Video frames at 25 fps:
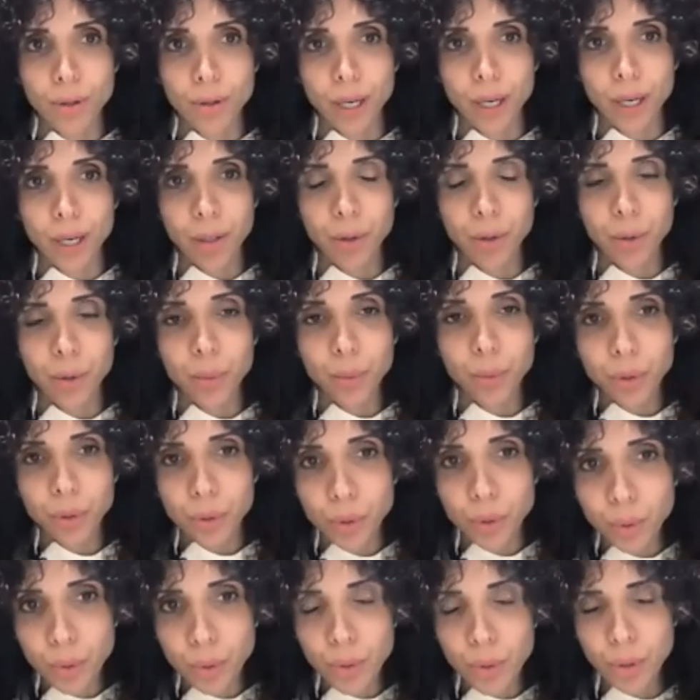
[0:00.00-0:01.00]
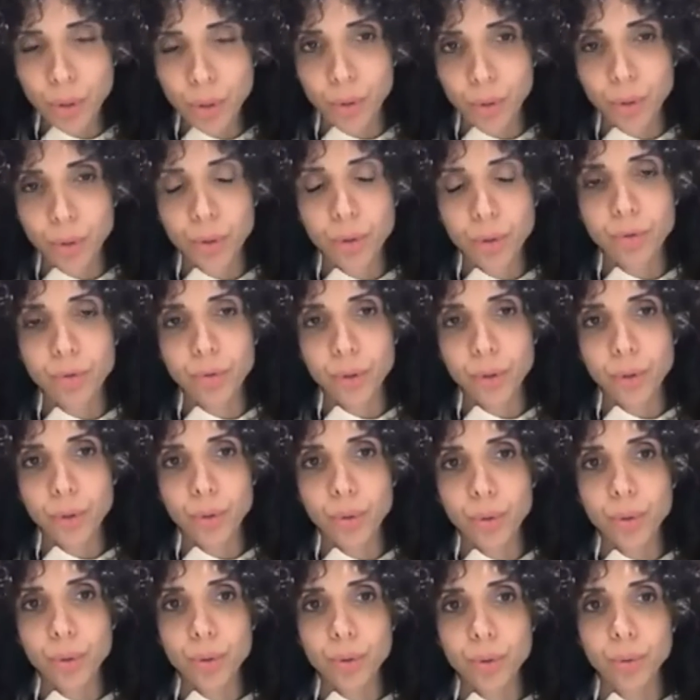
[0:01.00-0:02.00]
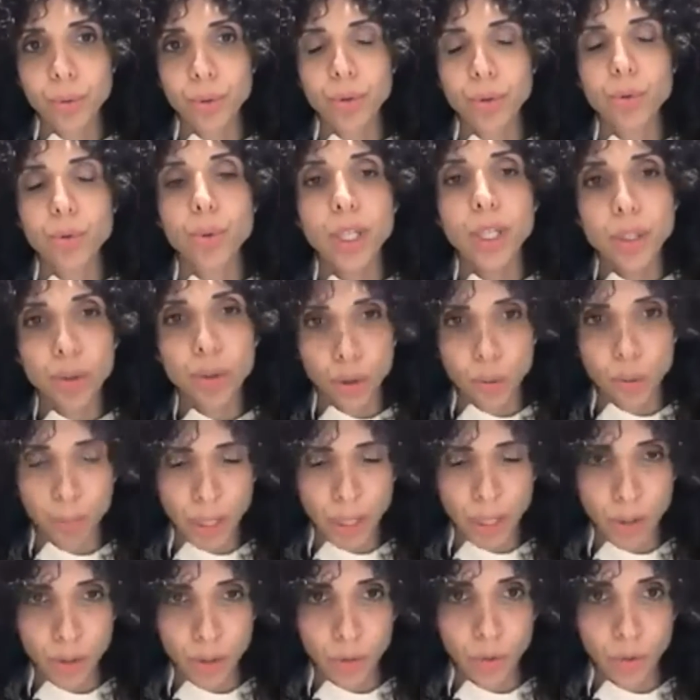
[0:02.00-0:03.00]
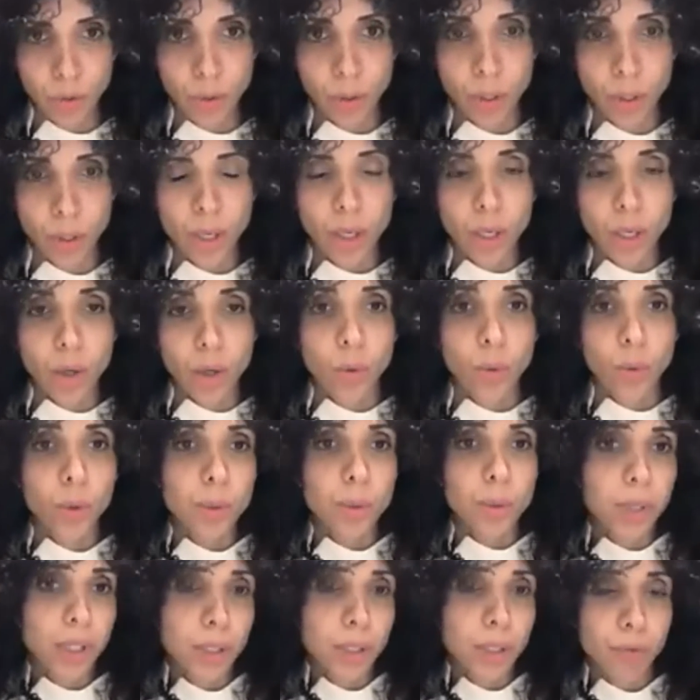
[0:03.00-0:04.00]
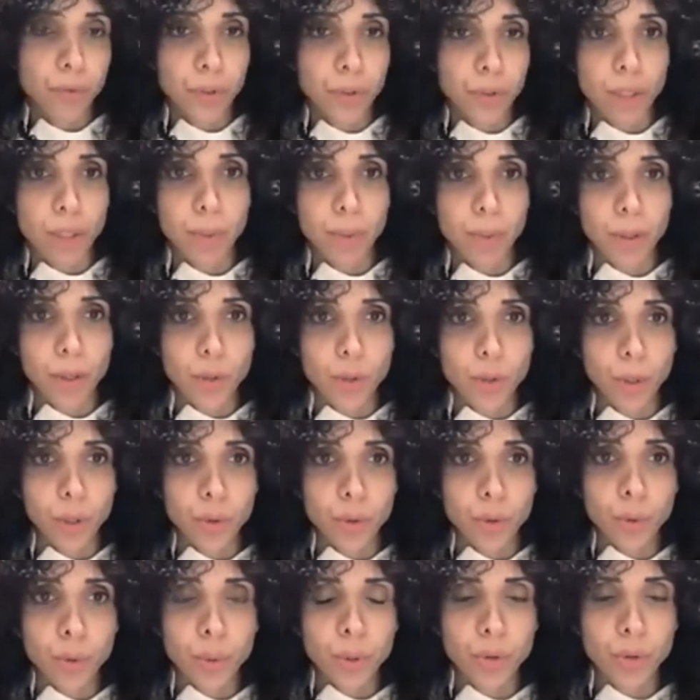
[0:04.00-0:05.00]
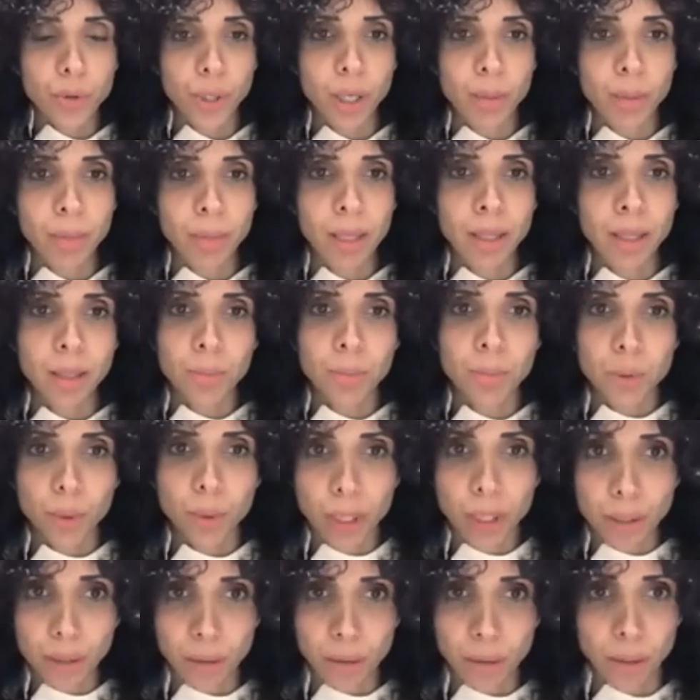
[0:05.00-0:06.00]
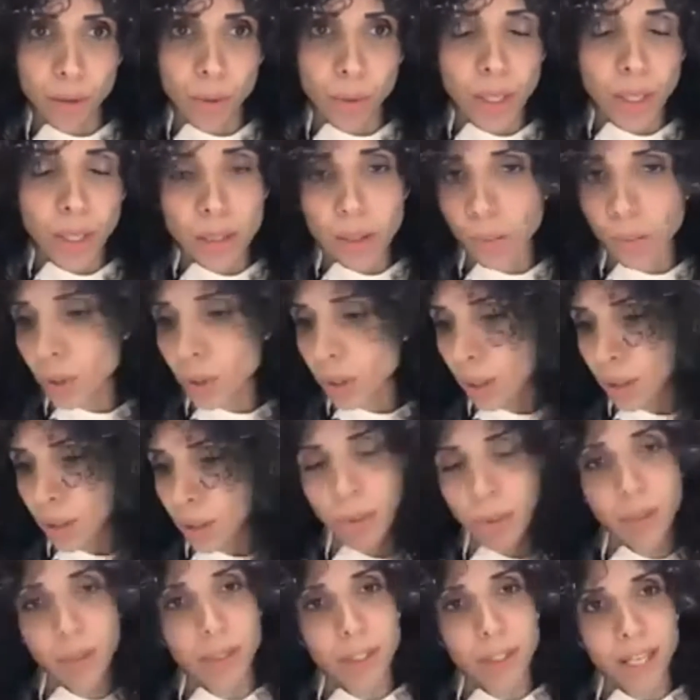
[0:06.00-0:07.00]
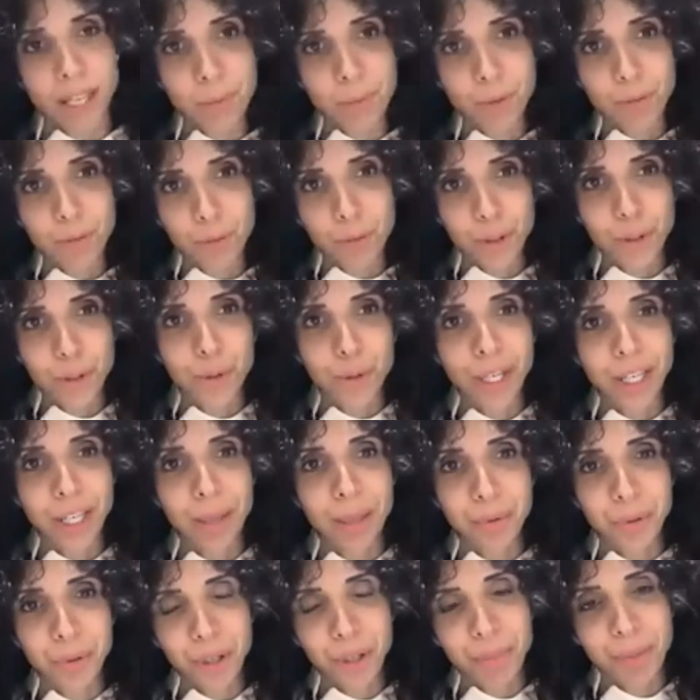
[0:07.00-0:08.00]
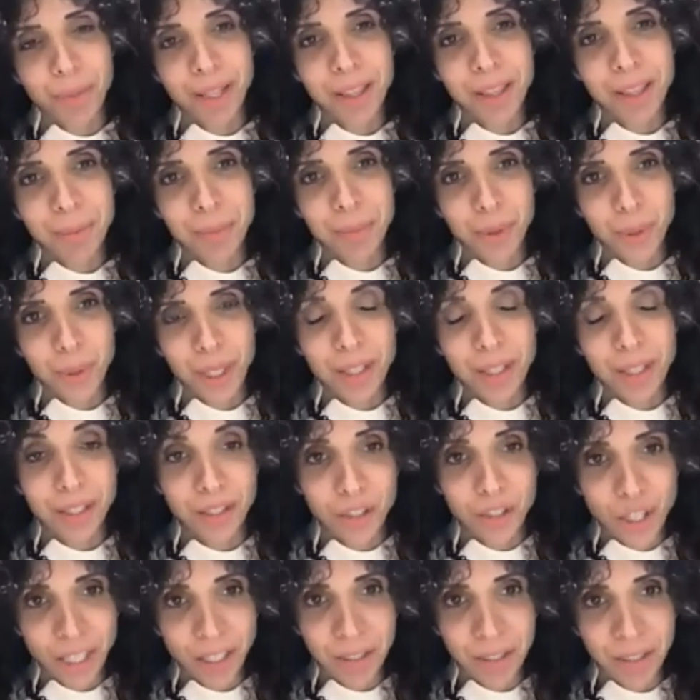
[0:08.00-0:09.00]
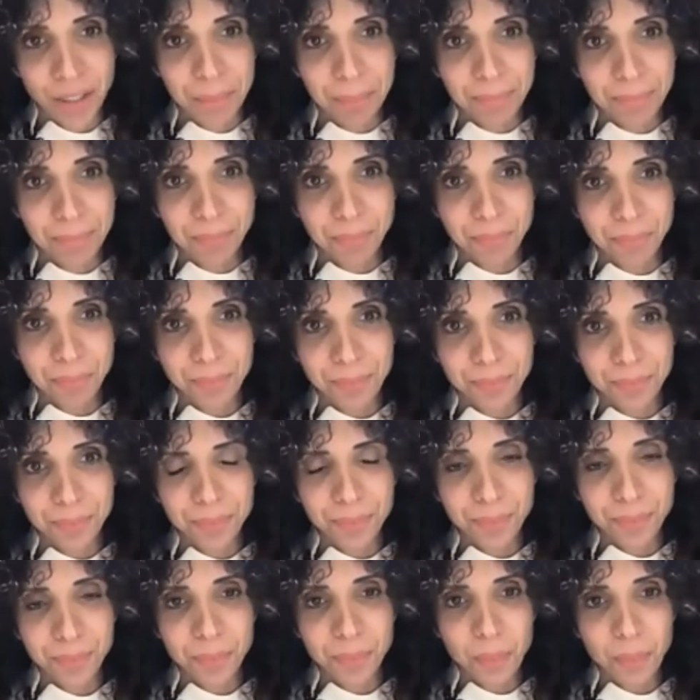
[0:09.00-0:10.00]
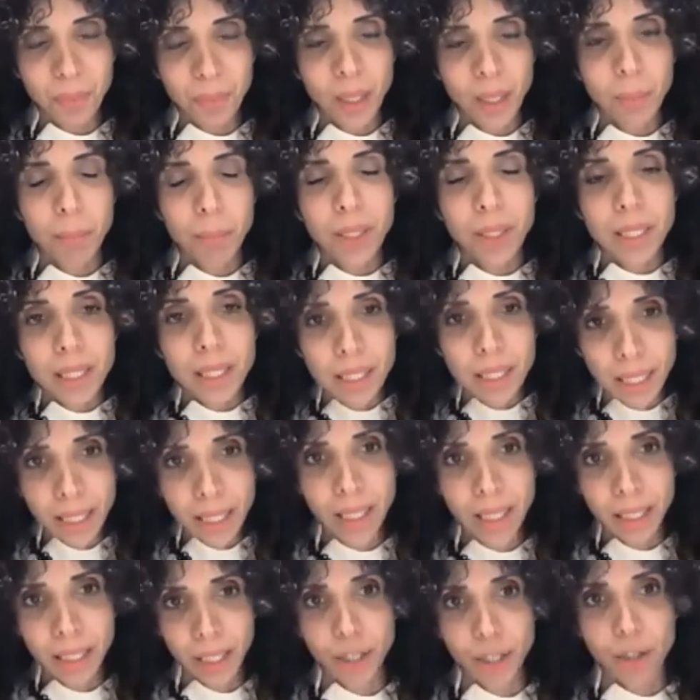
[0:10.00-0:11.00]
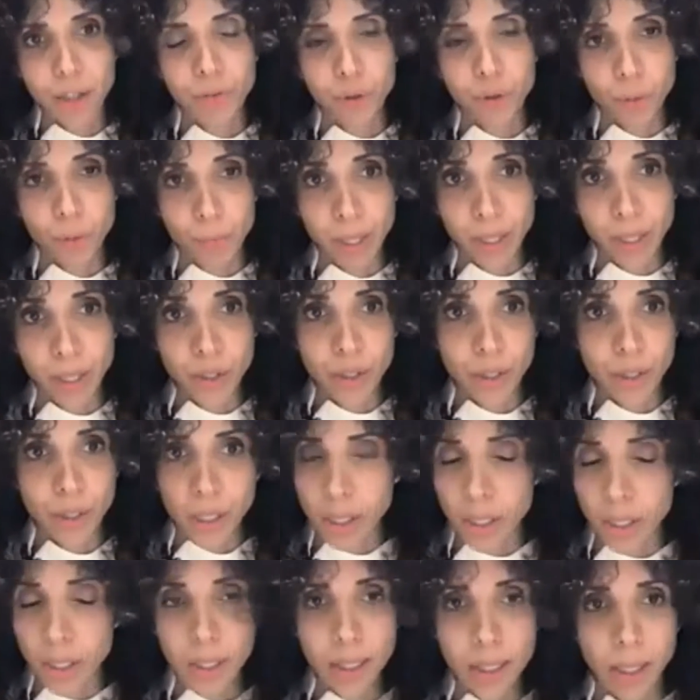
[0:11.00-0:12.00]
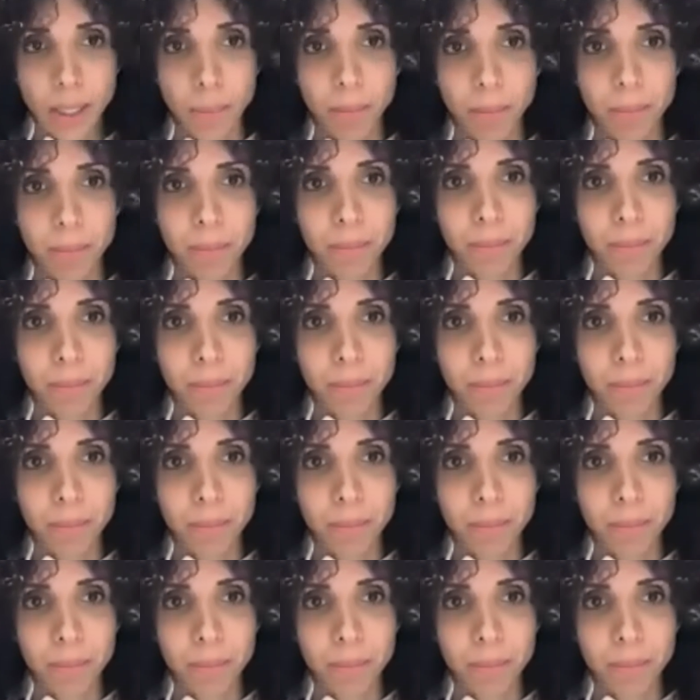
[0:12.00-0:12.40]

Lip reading: that you would use in order for you to treat your patient would be different, because what you would recommend them to eat in the US would not be the same of what you're going to recommend them to eat in China. But taking care of your patient is the same.